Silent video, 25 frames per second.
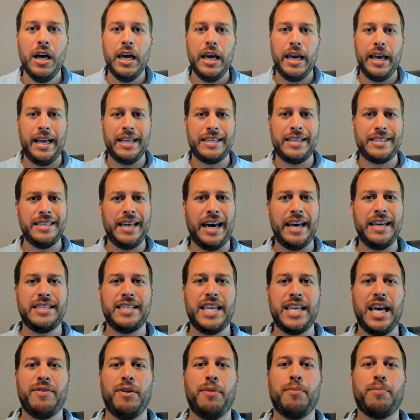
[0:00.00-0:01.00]
It's nice to
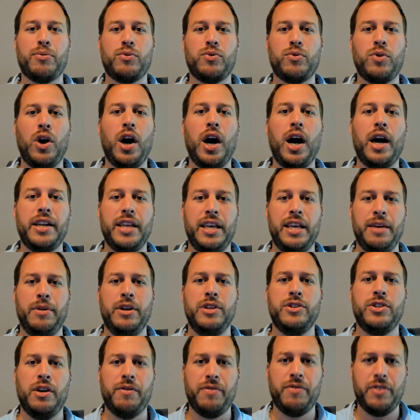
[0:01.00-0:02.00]
have a broad
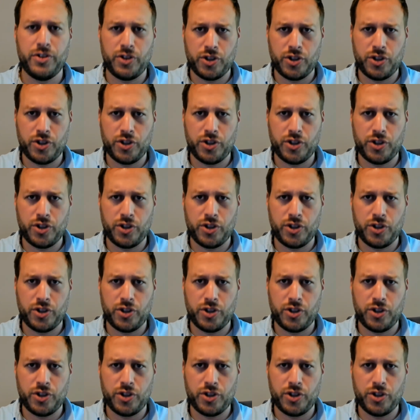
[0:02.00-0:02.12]
image of the